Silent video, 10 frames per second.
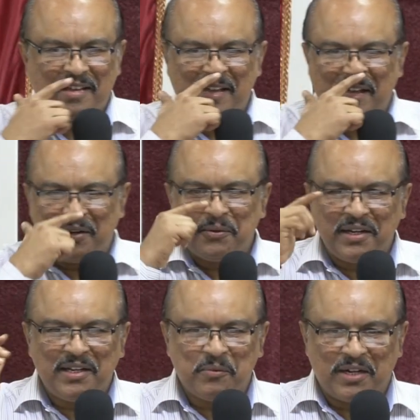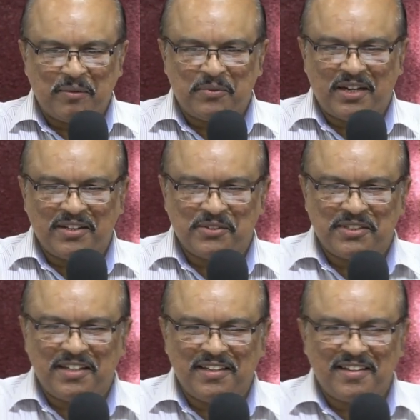Are you getting what I'm trying to
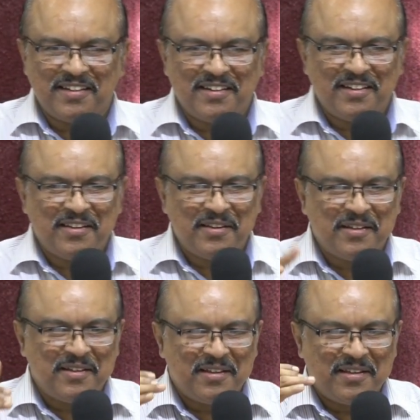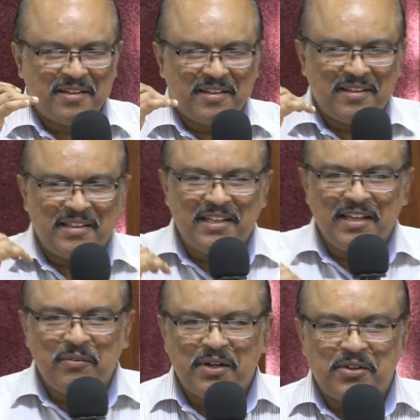say here? They
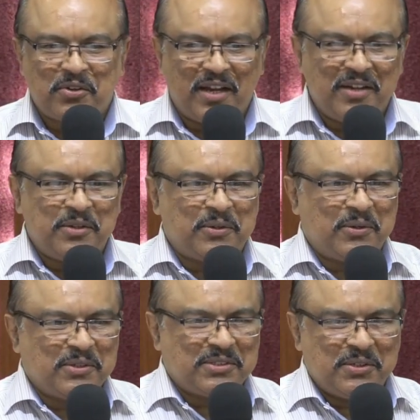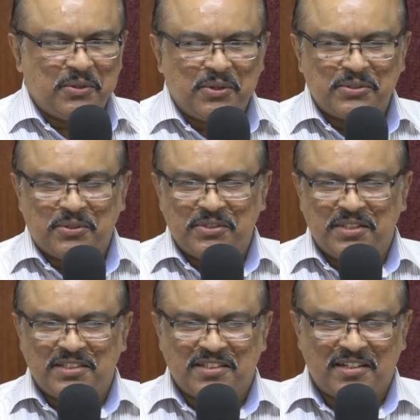were trying to close the doors on
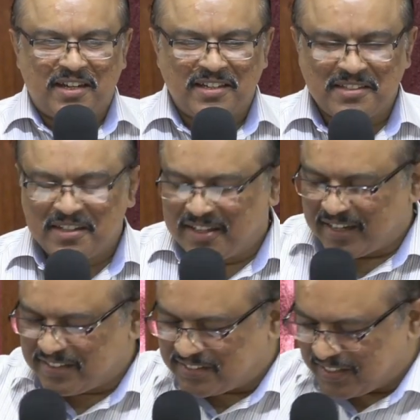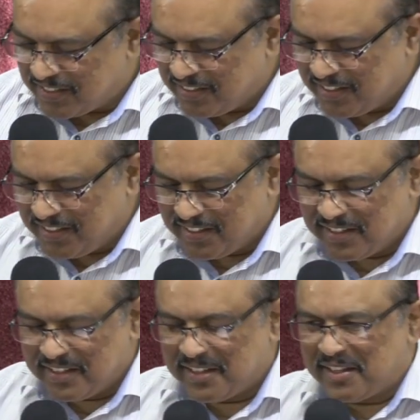Jesus Christ. And suddenly,
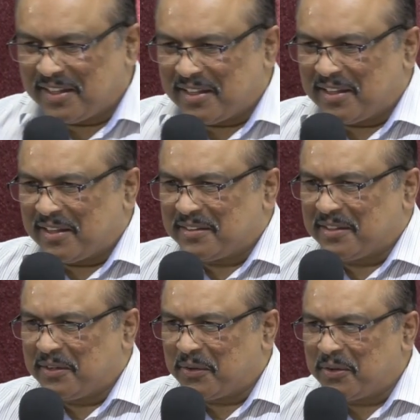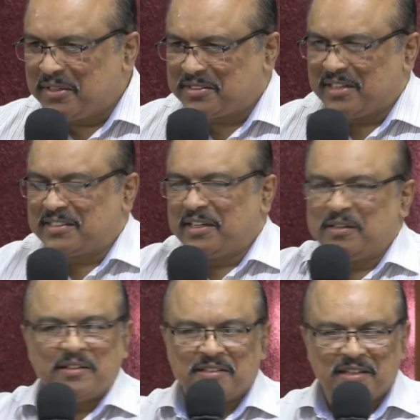the noise, let's say,
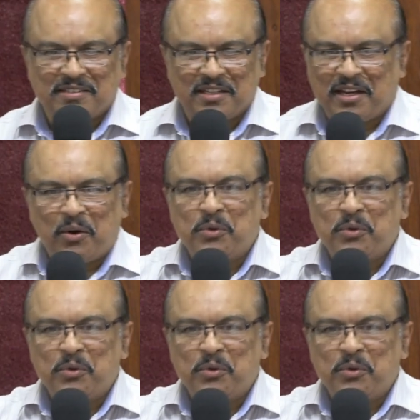let's say loud